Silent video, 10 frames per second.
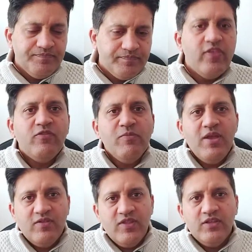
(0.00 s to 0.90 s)
This
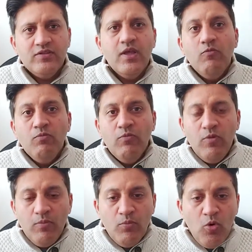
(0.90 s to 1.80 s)
makes things
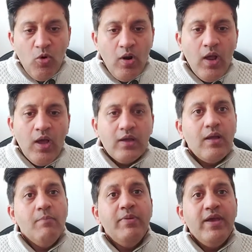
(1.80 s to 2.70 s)
more
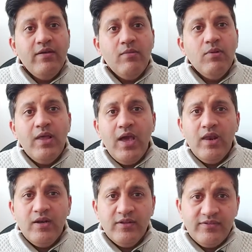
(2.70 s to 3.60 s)
comparable
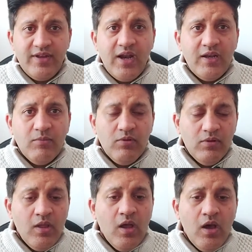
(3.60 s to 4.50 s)
and
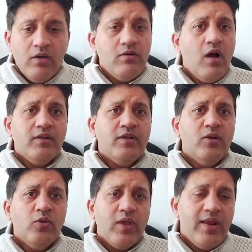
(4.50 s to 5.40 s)
understandable rather than
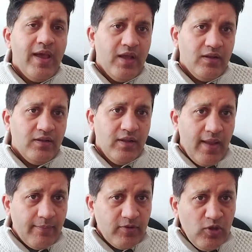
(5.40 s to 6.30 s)
looking at the
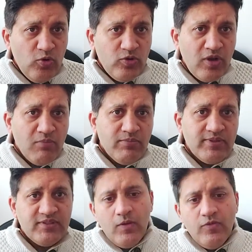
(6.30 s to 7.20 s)
absolute numbers.